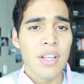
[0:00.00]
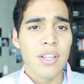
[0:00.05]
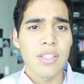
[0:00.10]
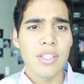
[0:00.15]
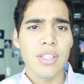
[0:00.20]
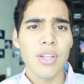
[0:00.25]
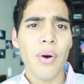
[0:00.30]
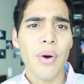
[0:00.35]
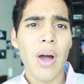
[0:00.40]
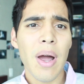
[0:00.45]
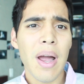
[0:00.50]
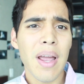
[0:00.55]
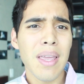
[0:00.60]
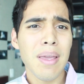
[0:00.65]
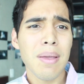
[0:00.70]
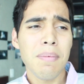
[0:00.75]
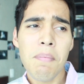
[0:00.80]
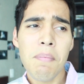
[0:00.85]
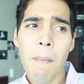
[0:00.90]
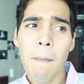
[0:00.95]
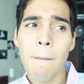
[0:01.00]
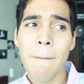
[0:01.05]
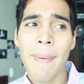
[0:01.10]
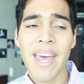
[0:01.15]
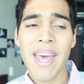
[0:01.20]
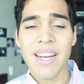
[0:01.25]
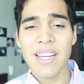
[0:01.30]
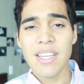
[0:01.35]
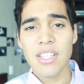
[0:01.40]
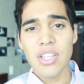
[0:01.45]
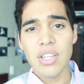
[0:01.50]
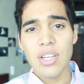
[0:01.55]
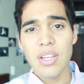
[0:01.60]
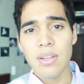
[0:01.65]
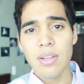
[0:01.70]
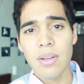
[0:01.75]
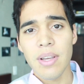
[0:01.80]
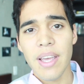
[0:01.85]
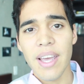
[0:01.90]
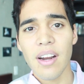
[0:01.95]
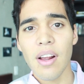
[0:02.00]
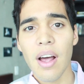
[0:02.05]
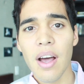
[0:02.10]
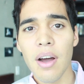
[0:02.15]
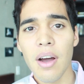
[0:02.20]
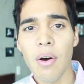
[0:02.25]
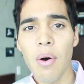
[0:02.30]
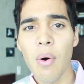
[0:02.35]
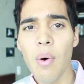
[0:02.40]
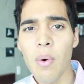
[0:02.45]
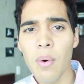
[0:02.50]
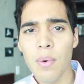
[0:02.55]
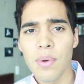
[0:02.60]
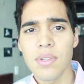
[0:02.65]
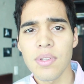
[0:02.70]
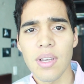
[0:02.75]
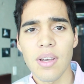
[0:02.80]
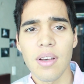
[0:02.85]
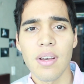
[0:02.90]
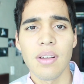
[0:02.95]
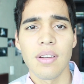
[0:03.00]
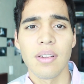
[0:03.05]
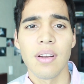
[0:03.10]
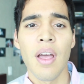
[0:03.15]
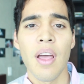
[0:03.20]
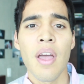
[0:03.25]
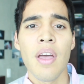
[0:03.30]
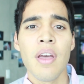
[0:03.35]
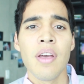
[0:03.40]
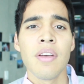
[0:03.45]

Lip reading: So I managed to get a hold on